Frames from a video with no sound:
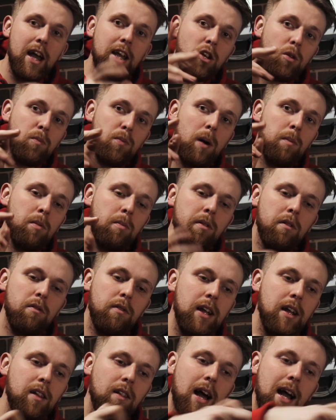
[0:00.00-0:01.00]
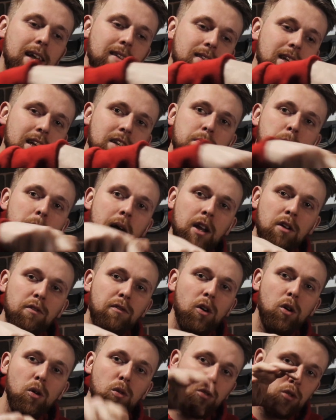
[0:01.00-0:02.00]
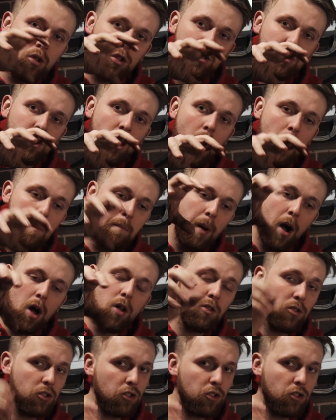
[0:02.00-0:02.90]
you'll probably realise this manifold does not bolt